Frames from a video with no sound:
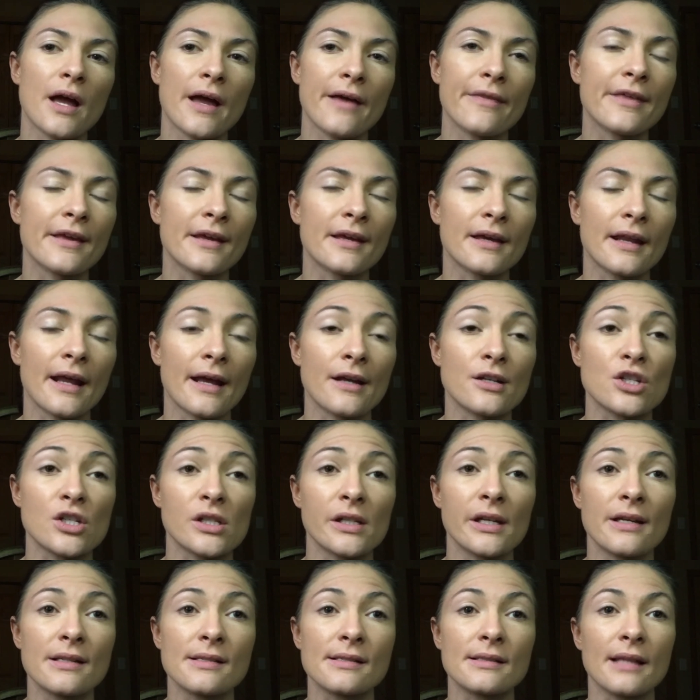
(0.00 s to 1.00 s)
I think it
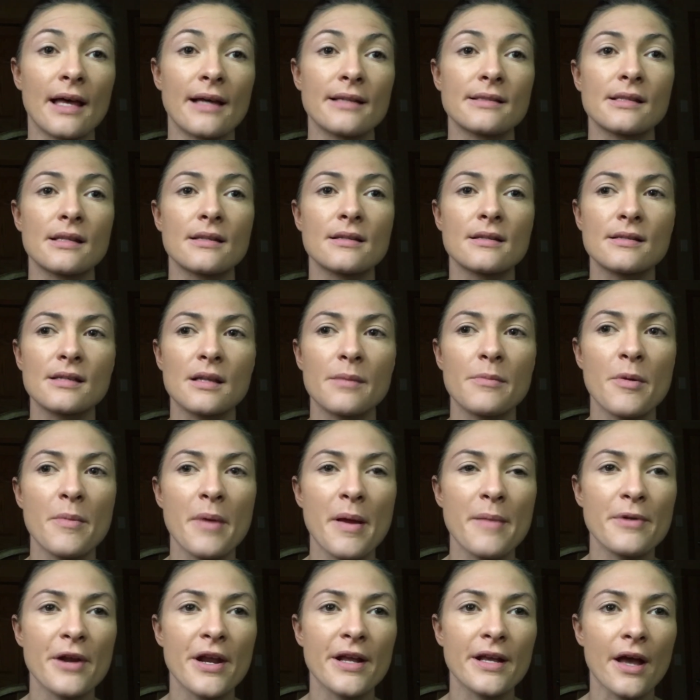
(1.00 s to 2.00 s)
actually has lessened some of
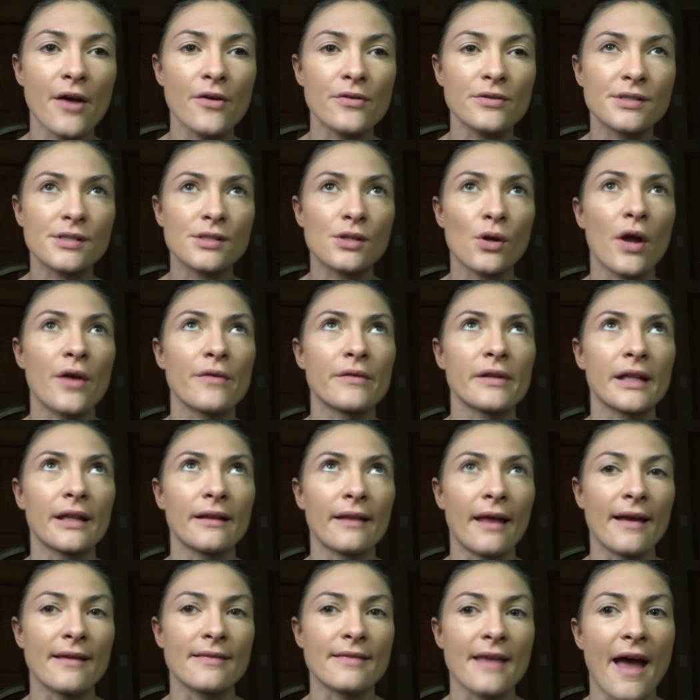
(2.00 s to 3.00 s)
my breakouts, so I really
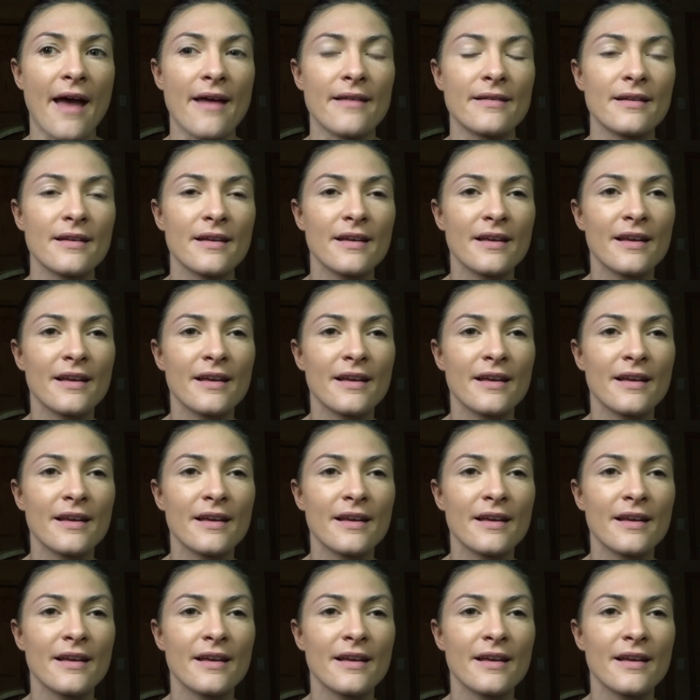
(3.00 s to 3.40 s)
like that.